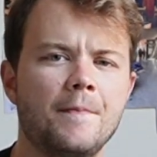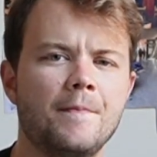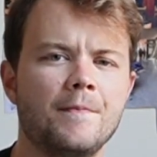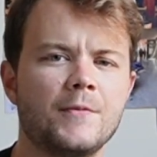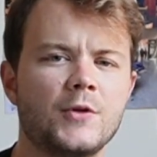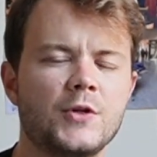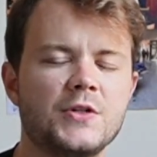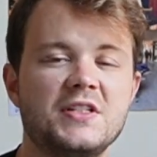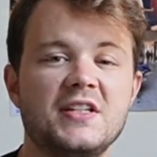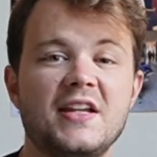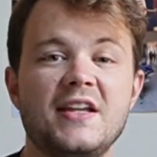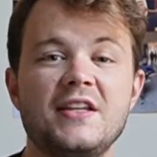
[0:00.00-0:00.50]

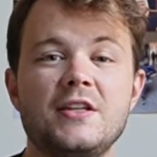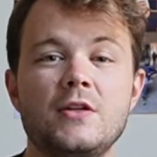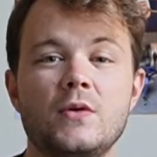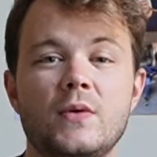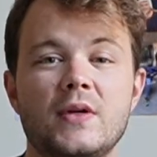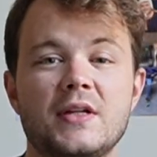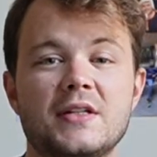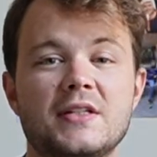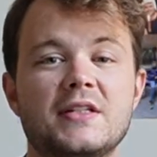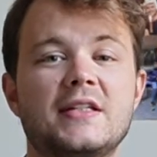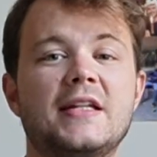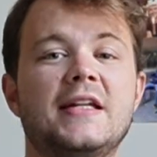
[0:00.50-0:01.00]

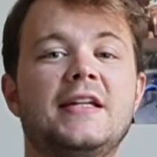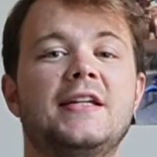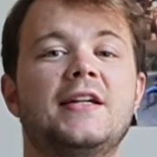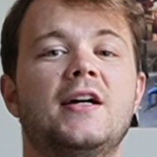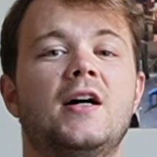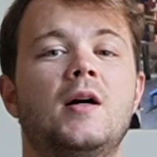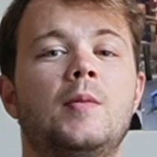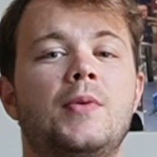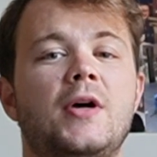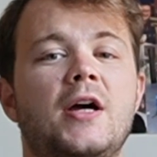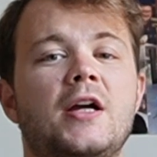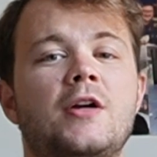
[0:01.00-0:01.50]
continuing to take
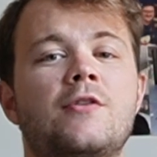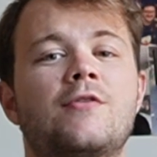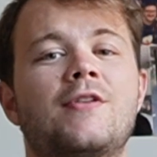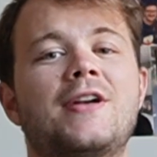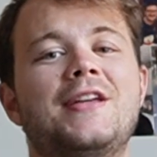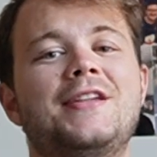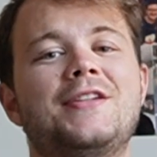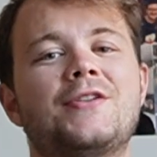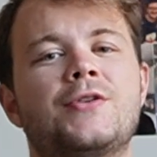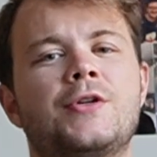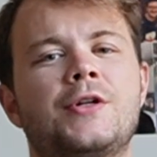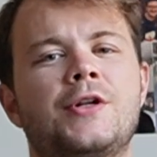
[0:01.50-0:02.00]
up a
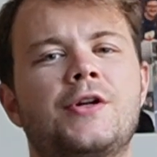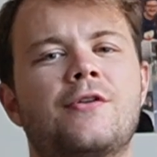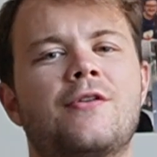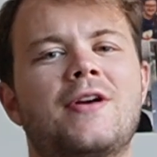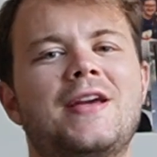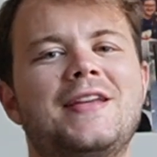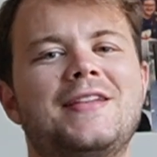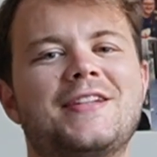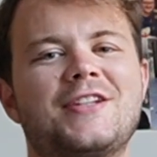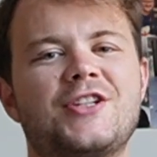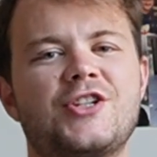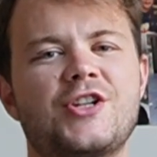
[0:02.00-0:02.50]
greater and
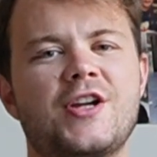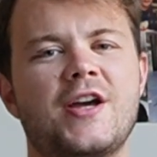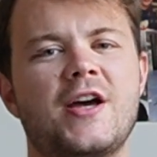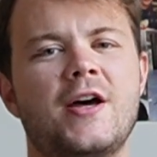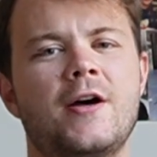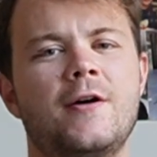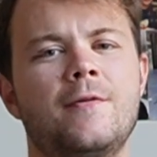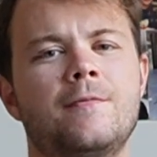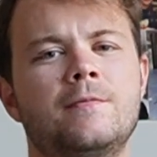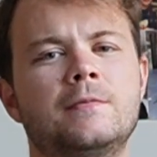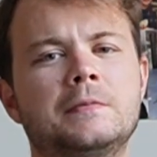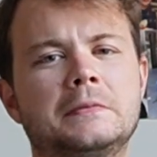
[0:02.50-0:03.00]
greater share